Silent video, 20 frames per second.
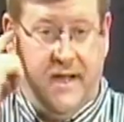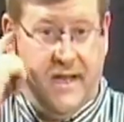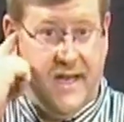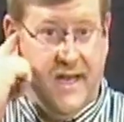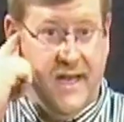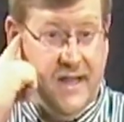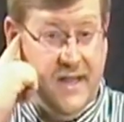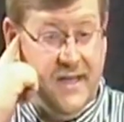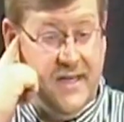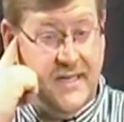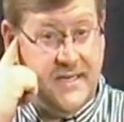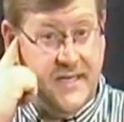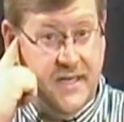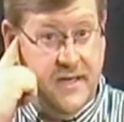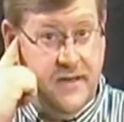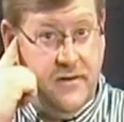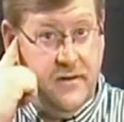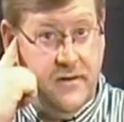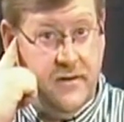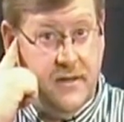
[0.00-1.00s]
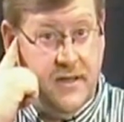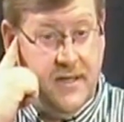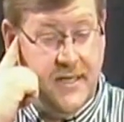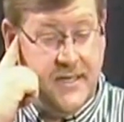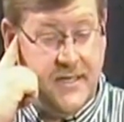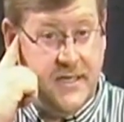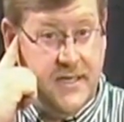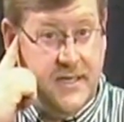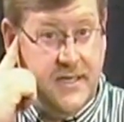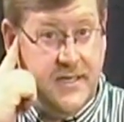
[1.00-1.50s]
Again, listening
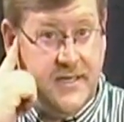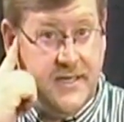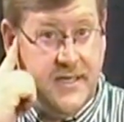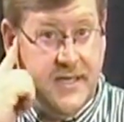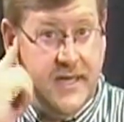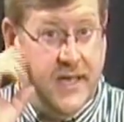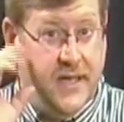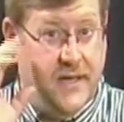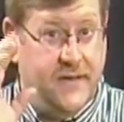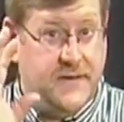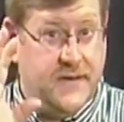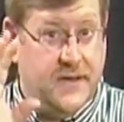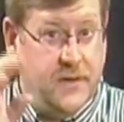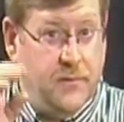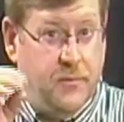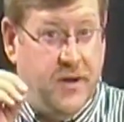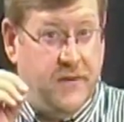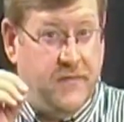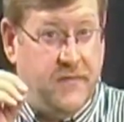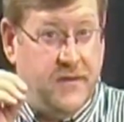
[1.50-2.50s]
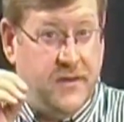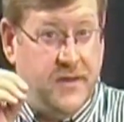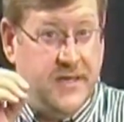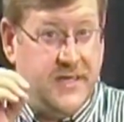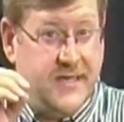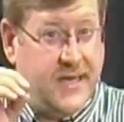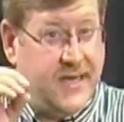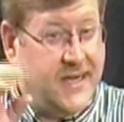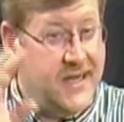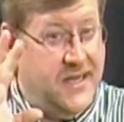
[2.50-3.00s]
to see, is it muffled,
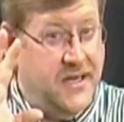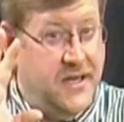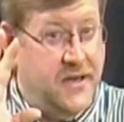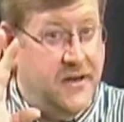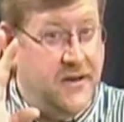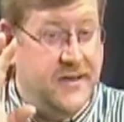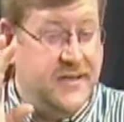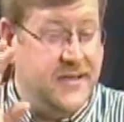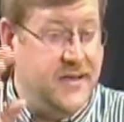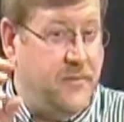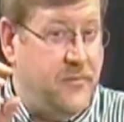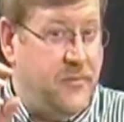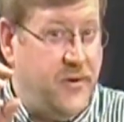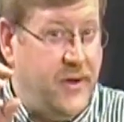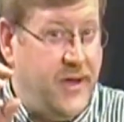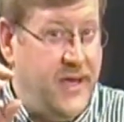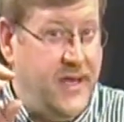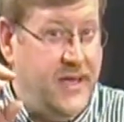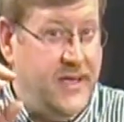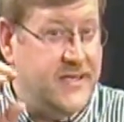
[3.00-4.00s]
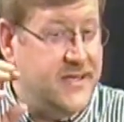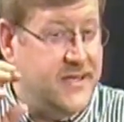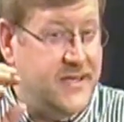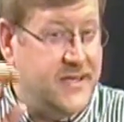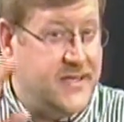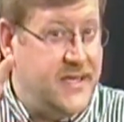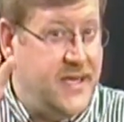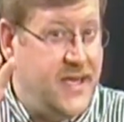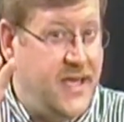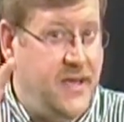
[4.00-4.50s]
is it clear, is it bright, is it
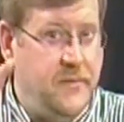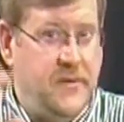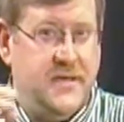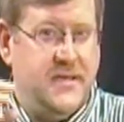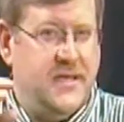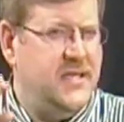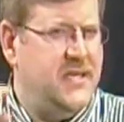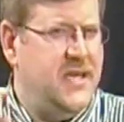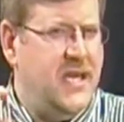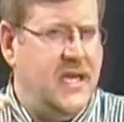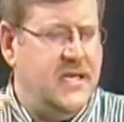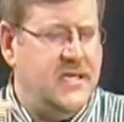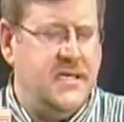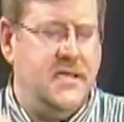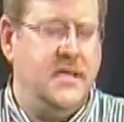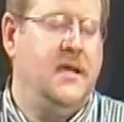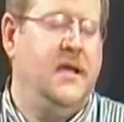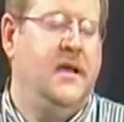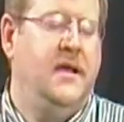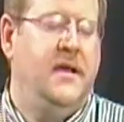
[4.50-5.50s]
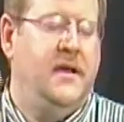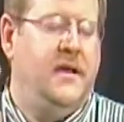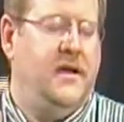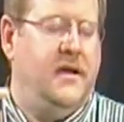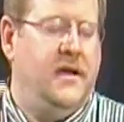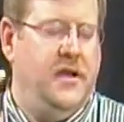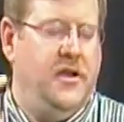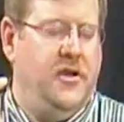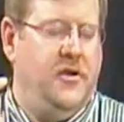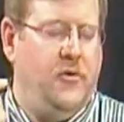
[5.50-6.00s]
the same, is it changing?
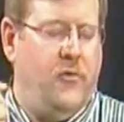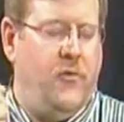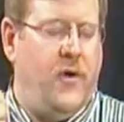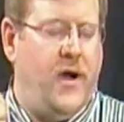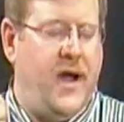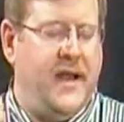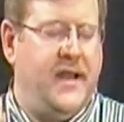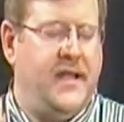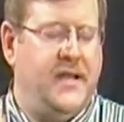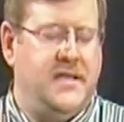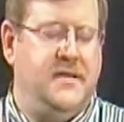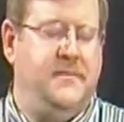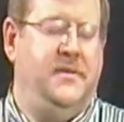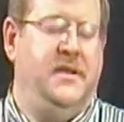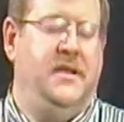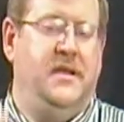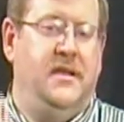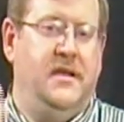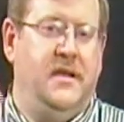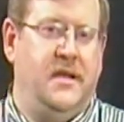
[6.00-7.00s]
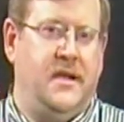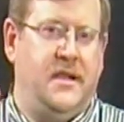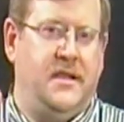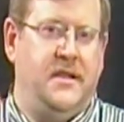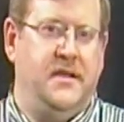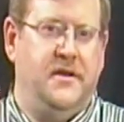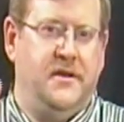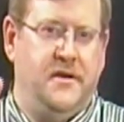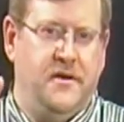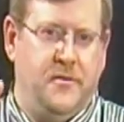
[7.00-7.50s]
And you want it to be
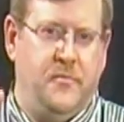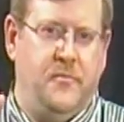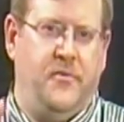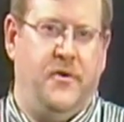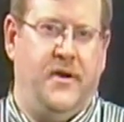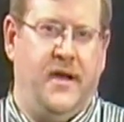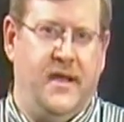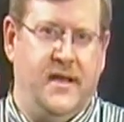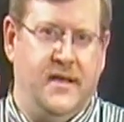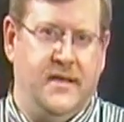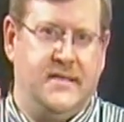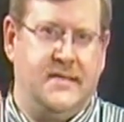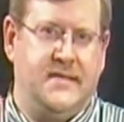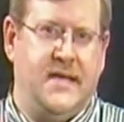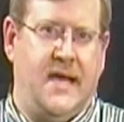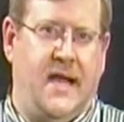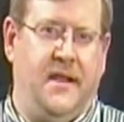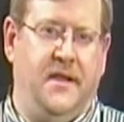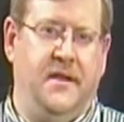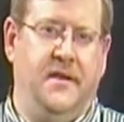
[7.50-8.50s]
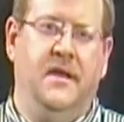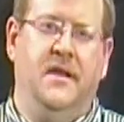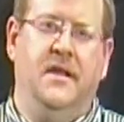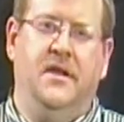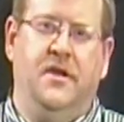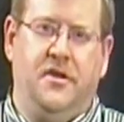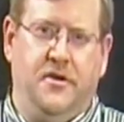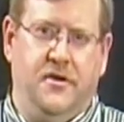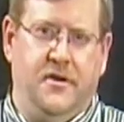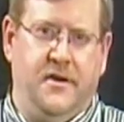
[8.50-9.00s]
clear, bright, solid.
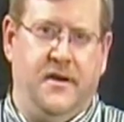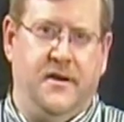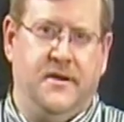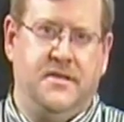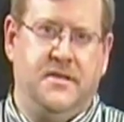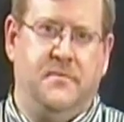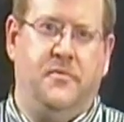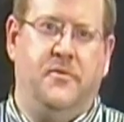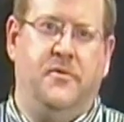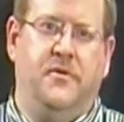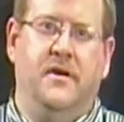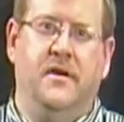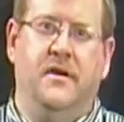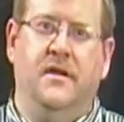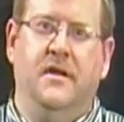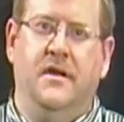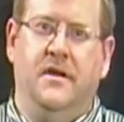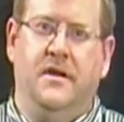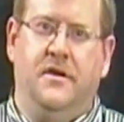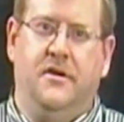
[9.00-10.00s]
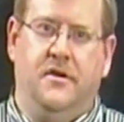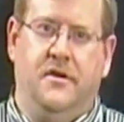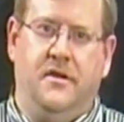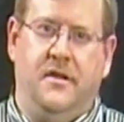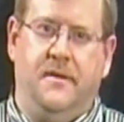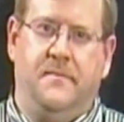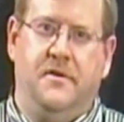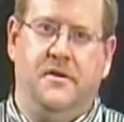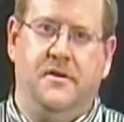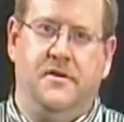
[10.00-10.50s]
Good air support, good
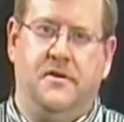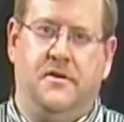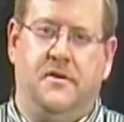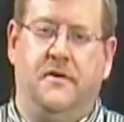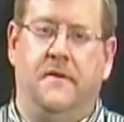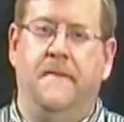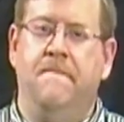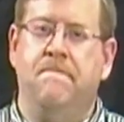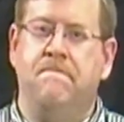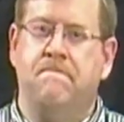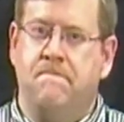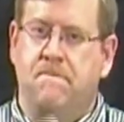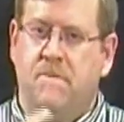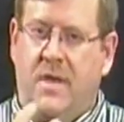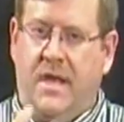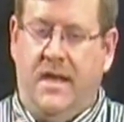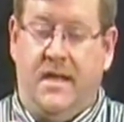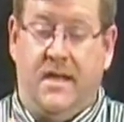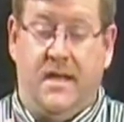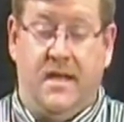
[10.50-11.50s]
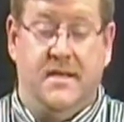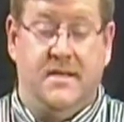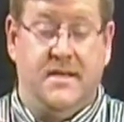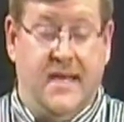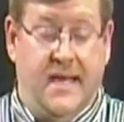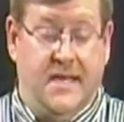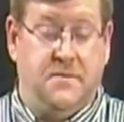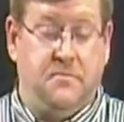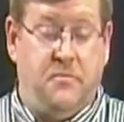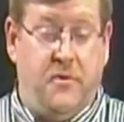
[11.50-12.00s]
lip control, and again,
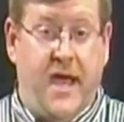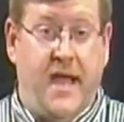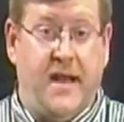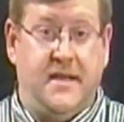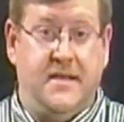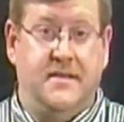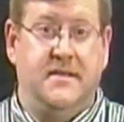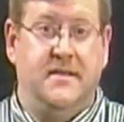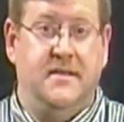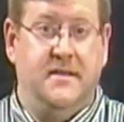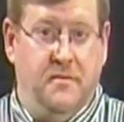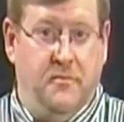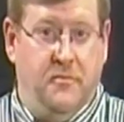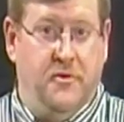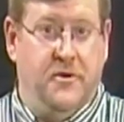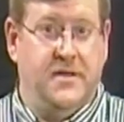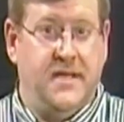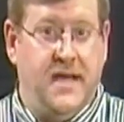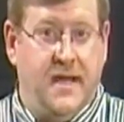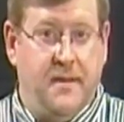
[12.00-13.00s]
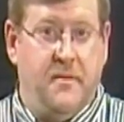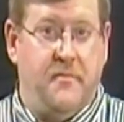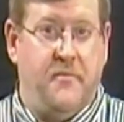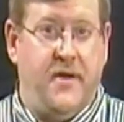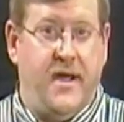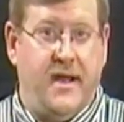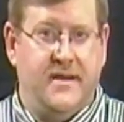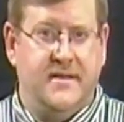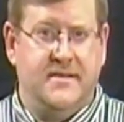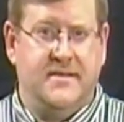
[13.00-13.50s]
takes practice. The more time you
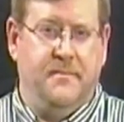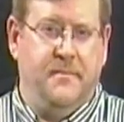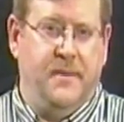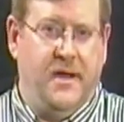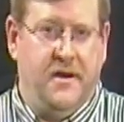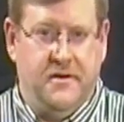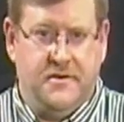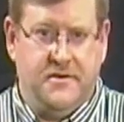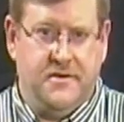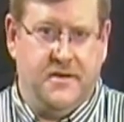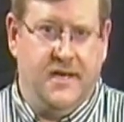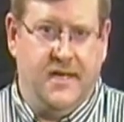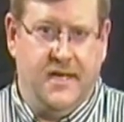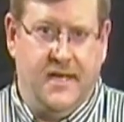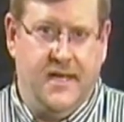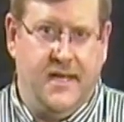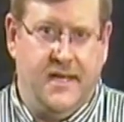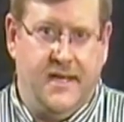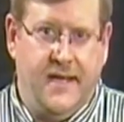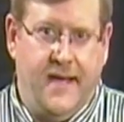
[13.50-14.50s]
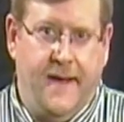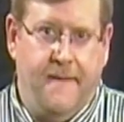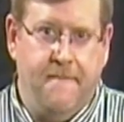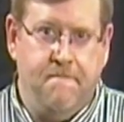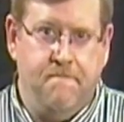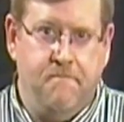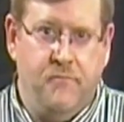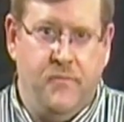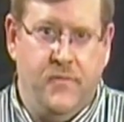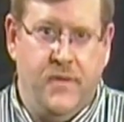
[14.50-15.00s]
practice, the better you're going to get at that.